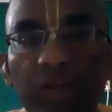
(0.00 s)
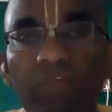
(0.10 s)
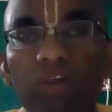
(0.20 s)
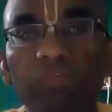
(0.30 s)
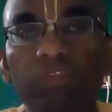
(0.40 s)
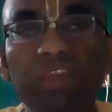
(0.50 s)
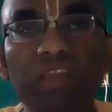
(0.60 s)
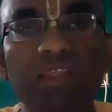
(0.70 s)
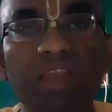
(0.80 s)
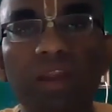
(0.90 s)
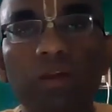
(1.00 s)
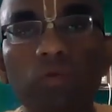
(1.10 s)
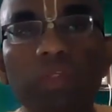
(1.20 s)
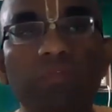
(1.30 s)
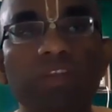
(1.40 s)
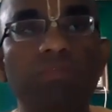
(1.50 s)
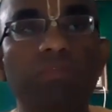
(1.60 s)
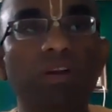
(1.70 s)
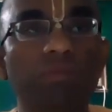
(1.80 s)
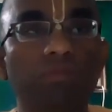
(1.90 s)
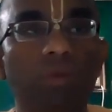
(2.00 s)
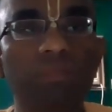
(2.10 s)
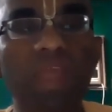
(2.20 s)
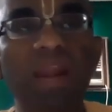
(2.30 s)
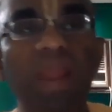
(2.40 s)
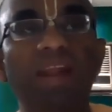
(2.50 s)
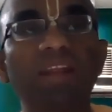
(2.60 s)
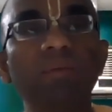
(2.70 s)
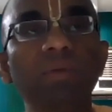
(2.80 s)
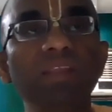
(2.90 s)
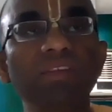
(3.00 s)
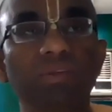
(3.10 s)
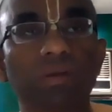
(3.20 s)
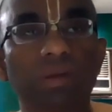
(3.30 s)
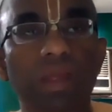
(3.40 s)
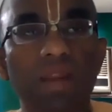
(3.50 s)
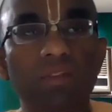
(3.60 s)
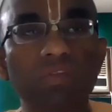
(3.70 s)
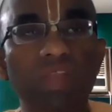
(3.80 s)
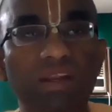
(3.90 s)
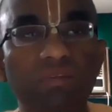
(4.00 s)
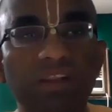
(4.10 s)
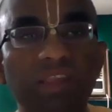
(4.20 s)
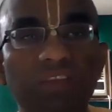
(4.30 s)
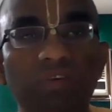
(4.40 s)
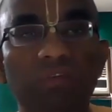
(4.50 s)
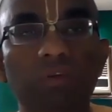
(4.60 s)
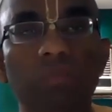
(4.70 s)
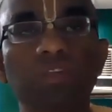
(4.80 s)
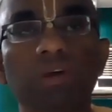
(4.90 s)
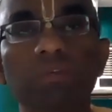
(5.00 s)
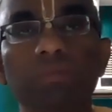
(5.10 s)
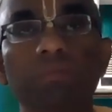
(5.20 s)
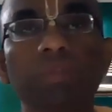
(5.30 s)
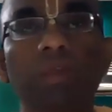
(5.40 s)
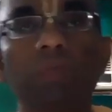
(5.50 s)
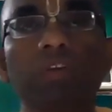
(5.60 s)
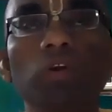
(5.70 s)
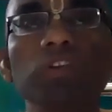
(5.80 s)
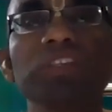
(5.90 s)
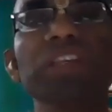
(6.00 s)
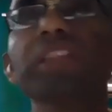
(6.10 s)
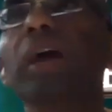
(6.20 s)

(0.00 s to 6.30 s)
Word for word: level of thinking they can do, that we infer from their activities. And those activities, as far as we observe, we don't see